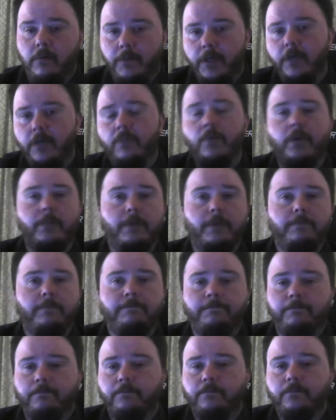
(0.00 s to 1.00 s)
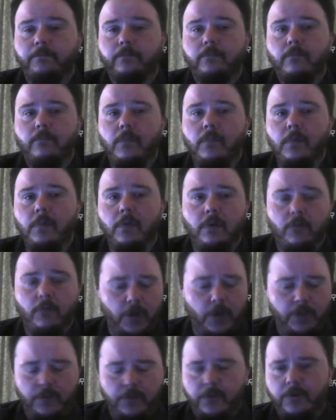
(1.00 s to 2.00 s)
men and women,
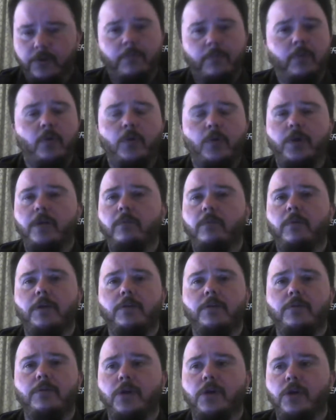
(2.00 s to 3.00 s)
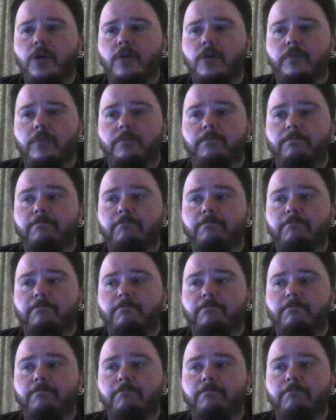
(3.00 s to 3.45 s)
whether they're deployed, whether they're